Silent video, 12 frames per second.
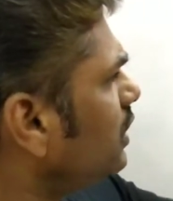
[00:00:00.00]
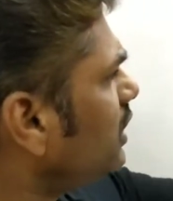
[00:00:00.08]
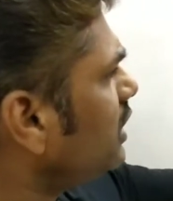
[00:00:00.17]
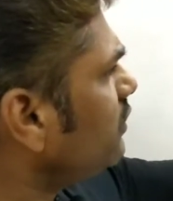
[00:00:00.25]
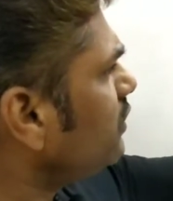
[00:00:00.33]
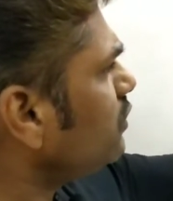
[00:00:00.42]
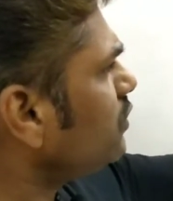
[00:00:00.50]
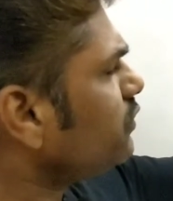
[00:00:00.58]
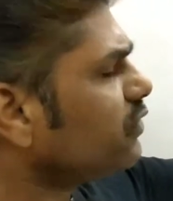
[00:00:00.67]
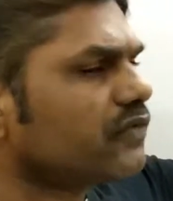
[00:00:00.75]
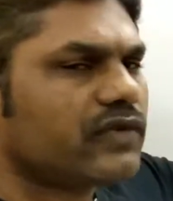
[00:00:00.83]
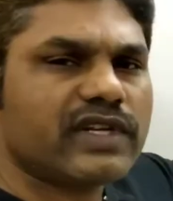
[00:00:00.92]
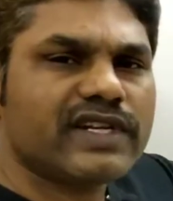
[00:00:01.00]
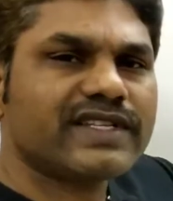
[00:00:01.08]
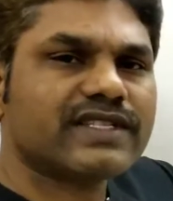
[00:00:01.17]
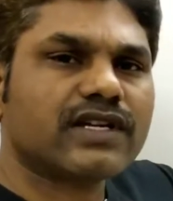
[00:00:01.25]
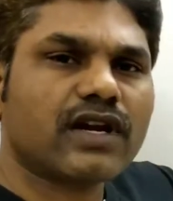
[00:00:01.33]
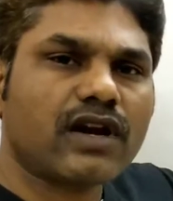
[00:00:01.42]
Even though 15
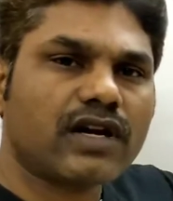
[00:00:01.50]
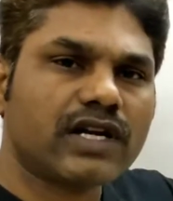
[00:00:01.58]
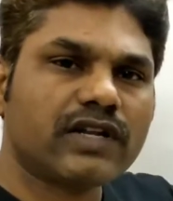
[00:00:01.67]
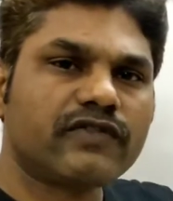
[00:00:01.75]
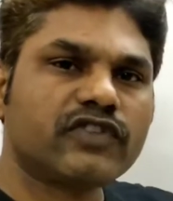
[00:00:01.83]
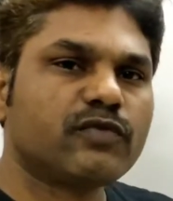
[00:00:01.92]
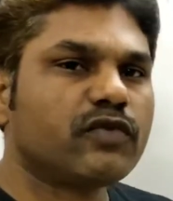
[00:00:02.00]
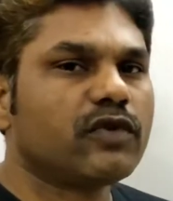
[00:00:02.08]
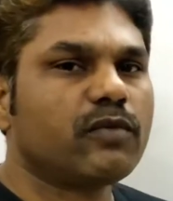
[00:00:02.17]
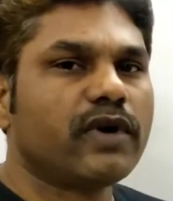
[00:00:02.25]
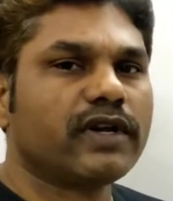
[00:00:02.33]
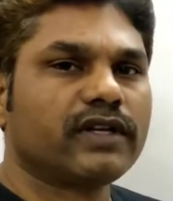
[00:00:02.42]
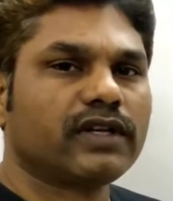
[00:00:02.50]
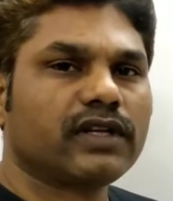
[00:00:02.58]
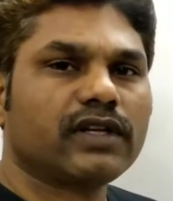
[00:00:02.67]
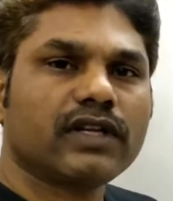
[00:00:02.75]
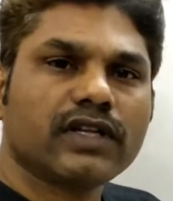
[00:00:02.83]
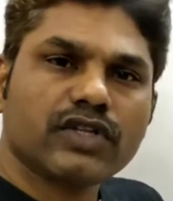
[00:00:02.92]
is not divisible by
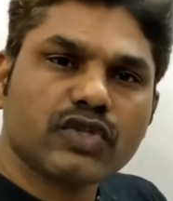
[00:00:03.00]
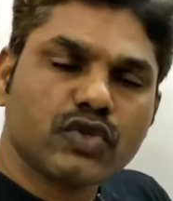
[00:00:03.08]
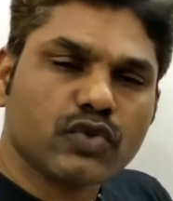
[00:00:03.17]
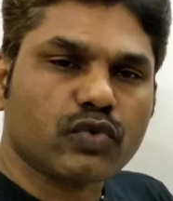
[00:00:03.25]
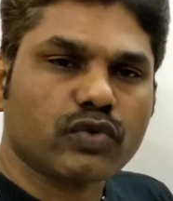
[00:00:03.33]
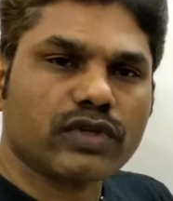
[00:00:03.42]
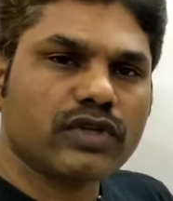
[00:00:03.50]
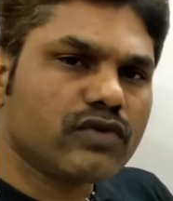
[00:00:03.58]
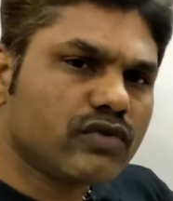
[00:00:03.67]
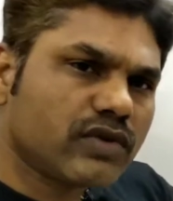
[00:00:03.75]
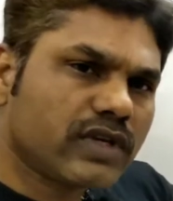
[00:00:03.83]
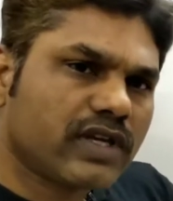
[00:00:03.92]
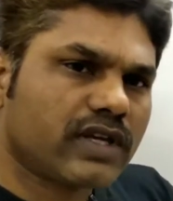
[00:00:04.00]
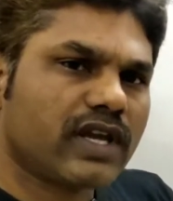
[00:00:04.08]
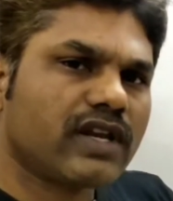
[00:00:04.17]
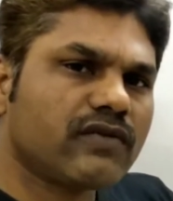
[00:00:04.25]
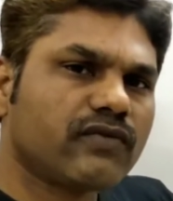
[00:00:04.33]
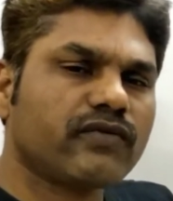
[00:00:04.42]
2, you
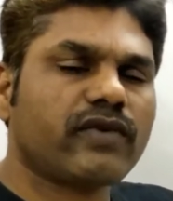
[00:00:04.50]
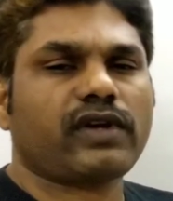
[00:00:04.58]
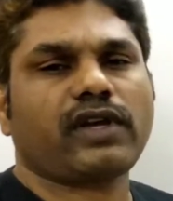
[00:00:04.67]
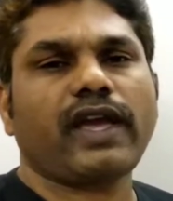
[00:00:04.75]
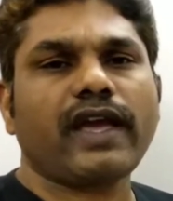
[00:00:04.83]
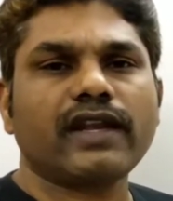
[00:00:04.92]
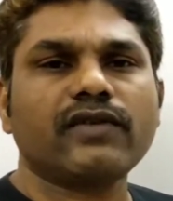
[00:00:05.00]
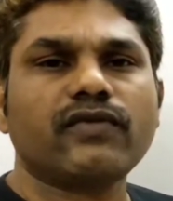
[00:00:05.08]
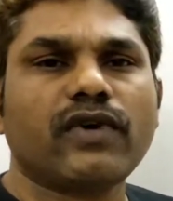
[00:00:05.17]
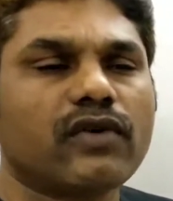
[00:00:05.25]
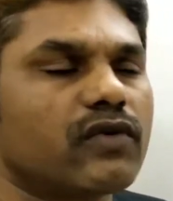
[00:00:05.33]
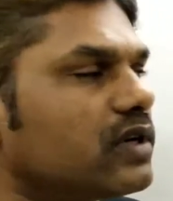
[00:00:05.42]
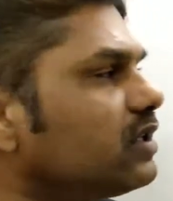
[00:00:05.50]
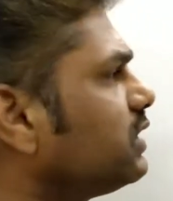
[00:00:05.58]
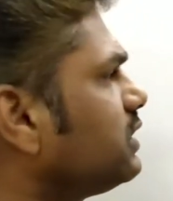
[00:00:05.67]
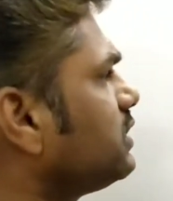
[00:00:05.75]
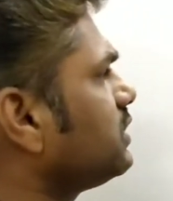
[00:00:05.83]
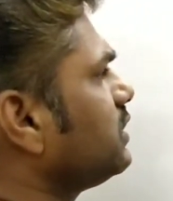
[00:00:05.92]
can carry forward
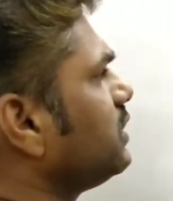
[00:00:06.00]
that.